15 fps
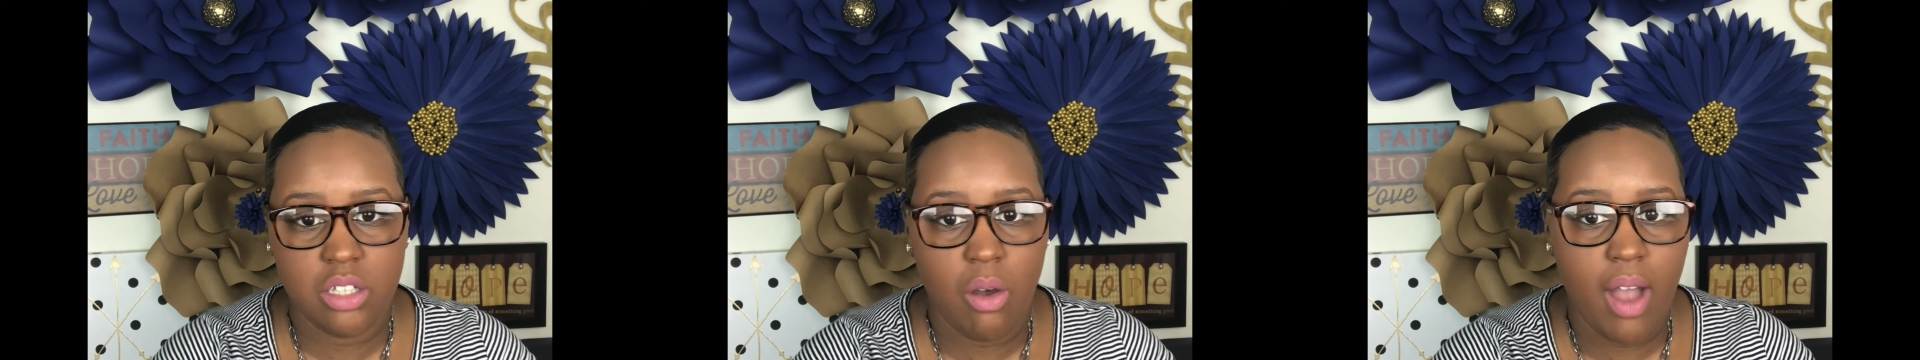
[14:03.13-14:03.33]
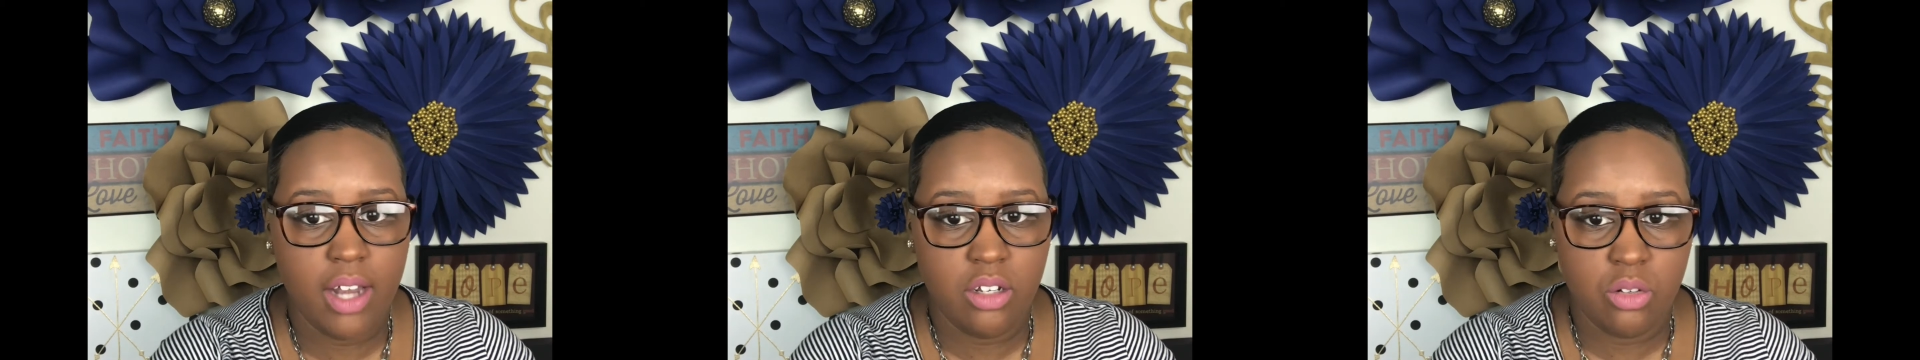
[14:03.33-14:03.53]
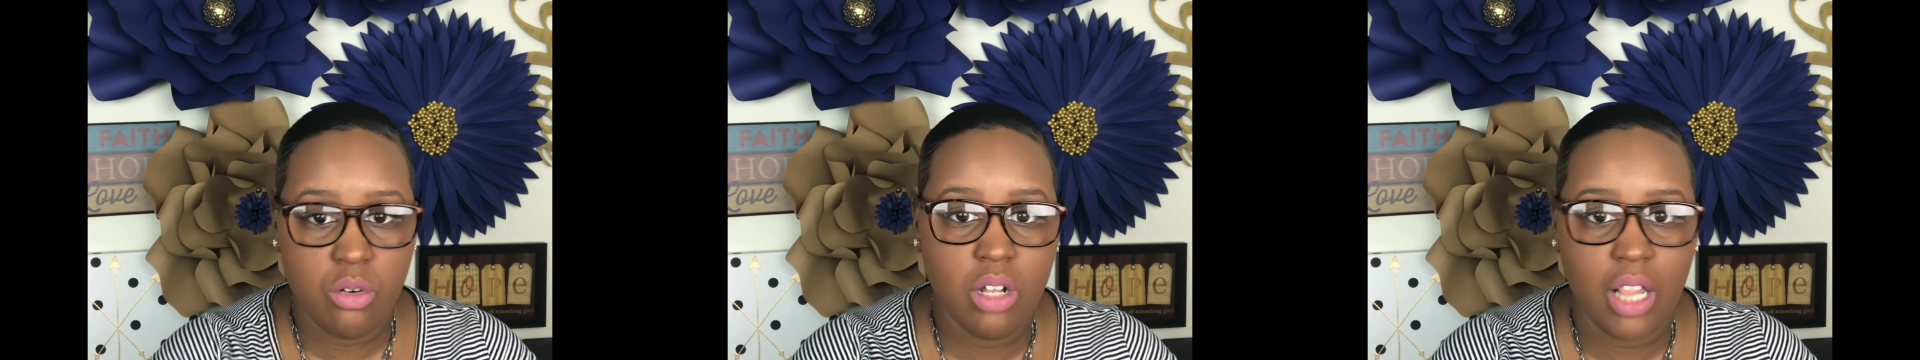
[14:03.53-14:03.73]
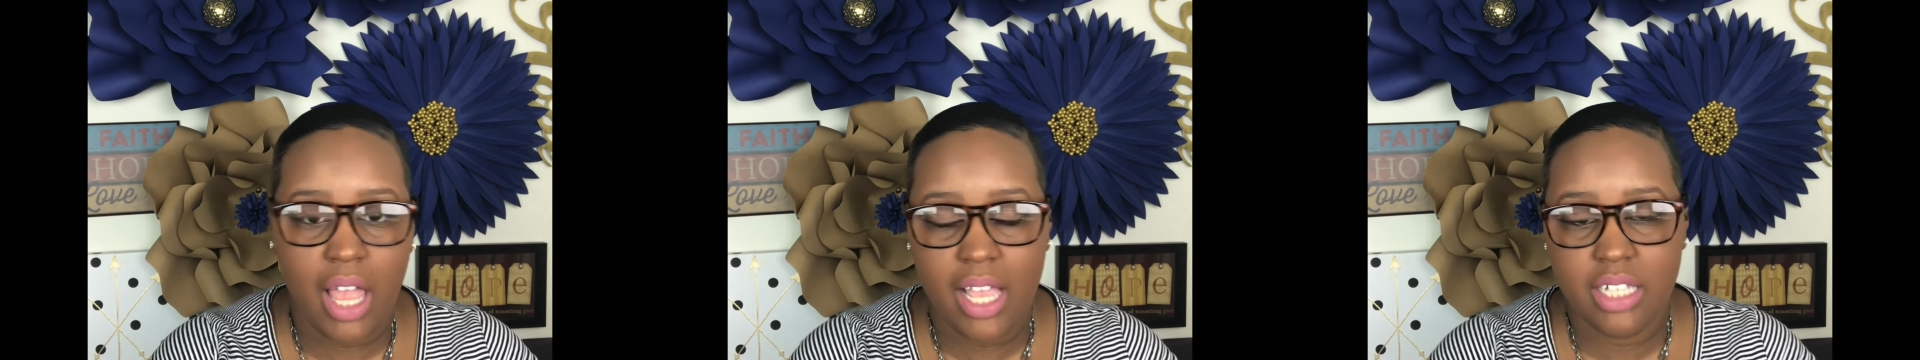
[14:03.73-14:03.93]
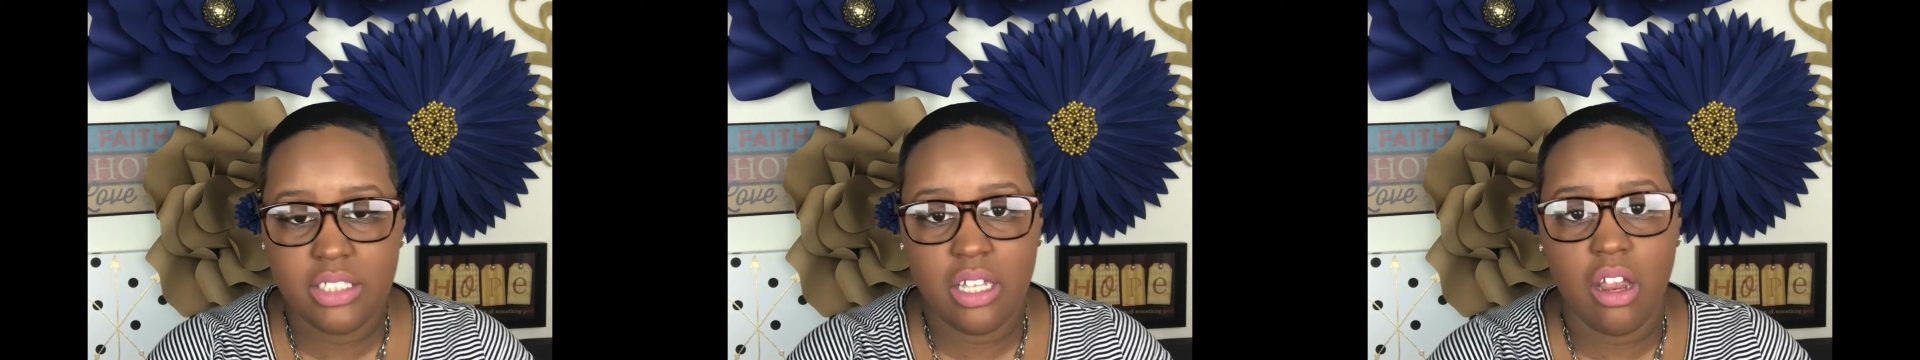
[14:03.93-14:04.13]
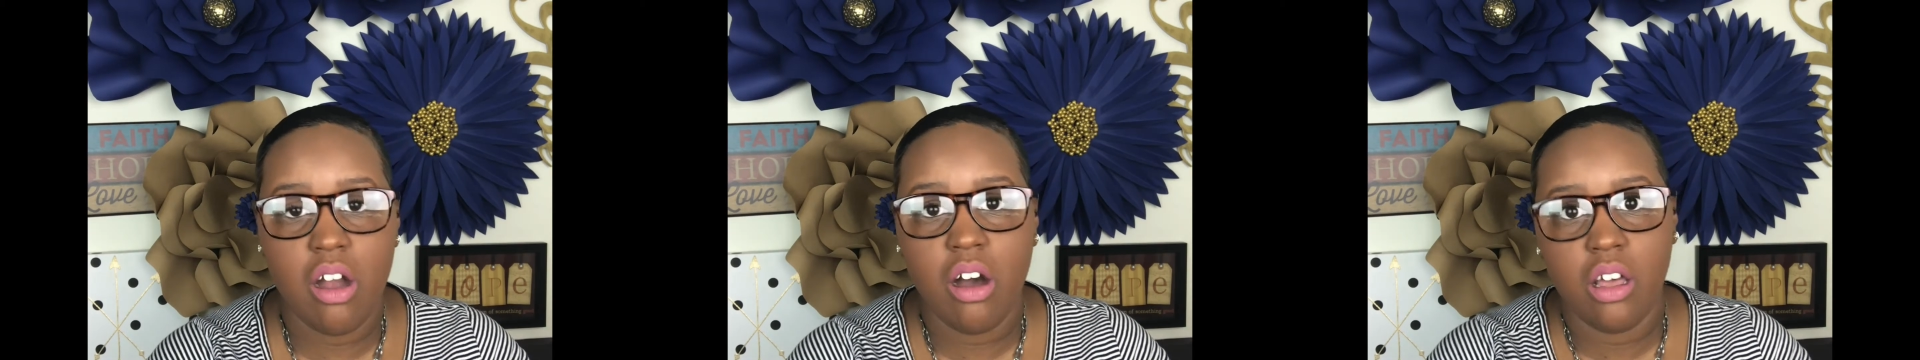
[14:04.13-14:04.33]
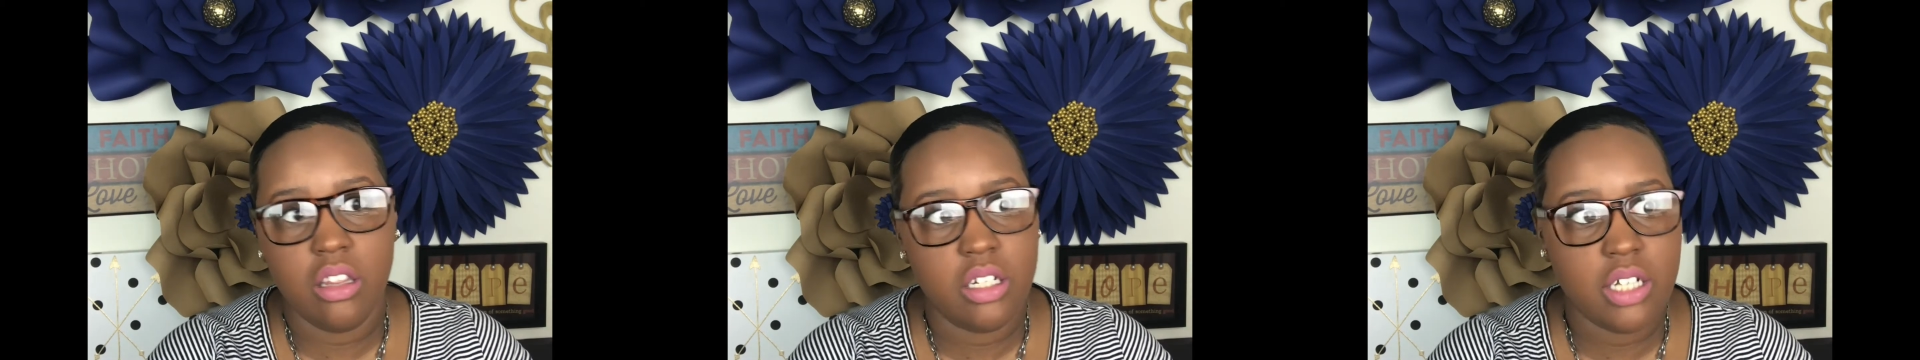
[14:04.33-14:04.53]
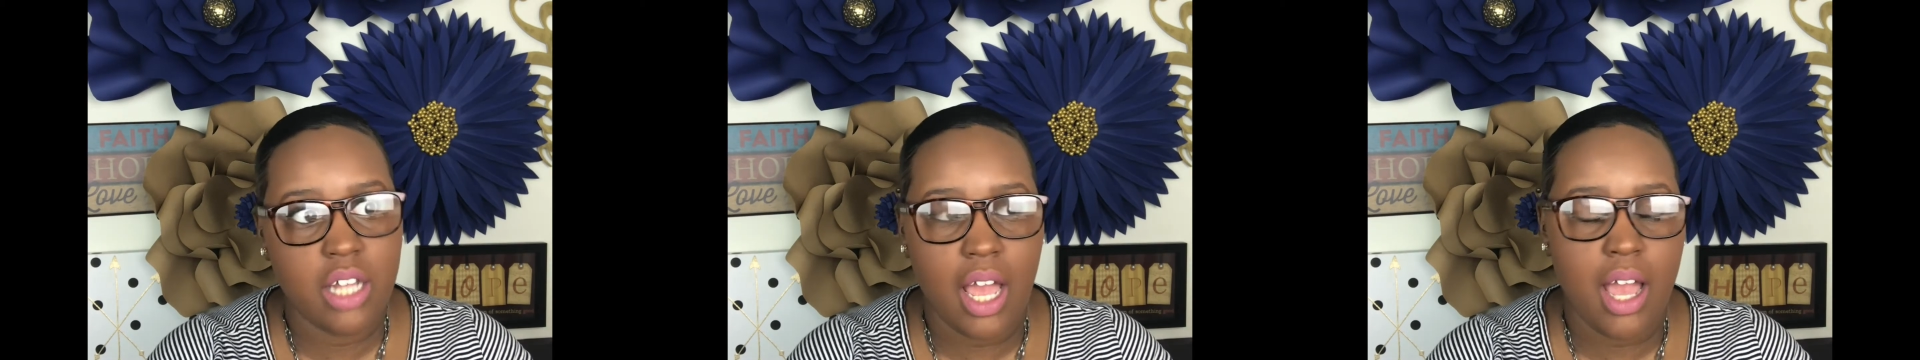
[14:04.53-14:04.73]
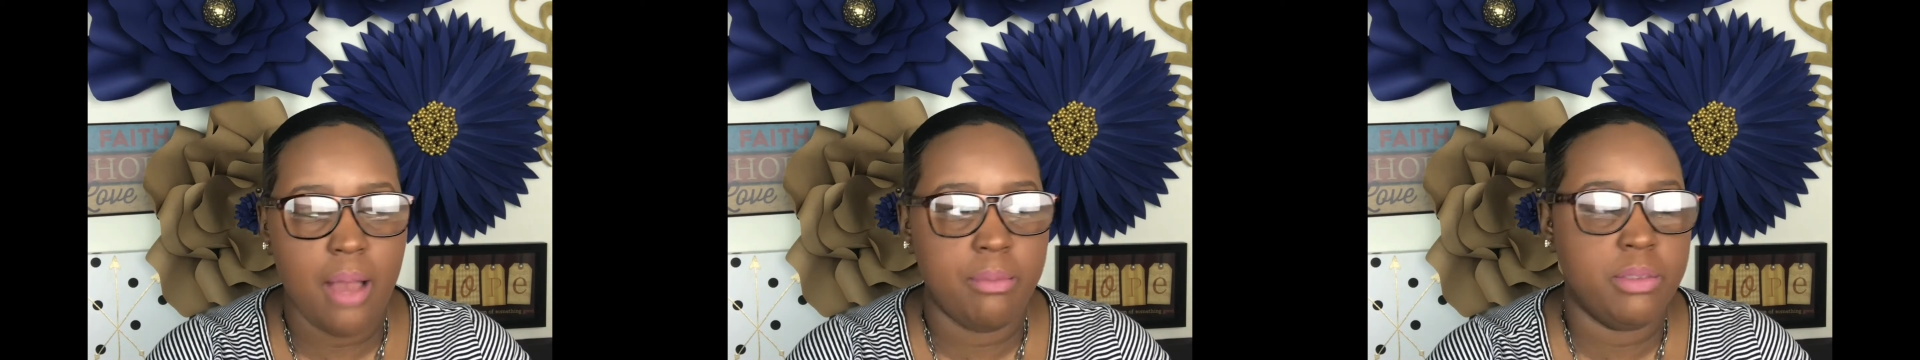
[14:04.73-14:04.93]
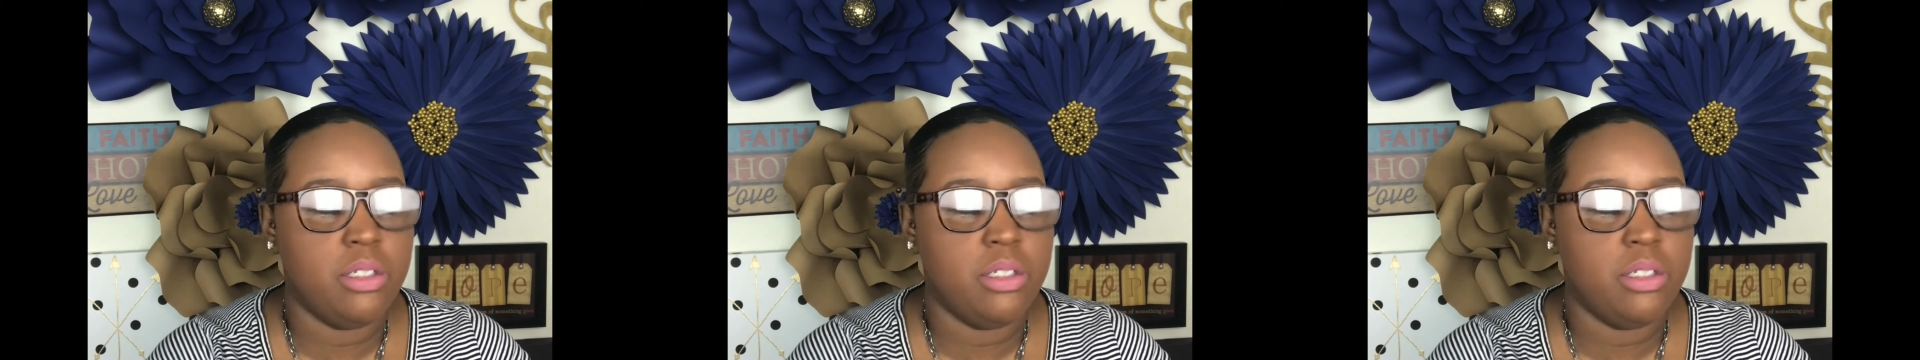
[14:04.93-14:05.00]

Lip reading: so I do clients hair all the time,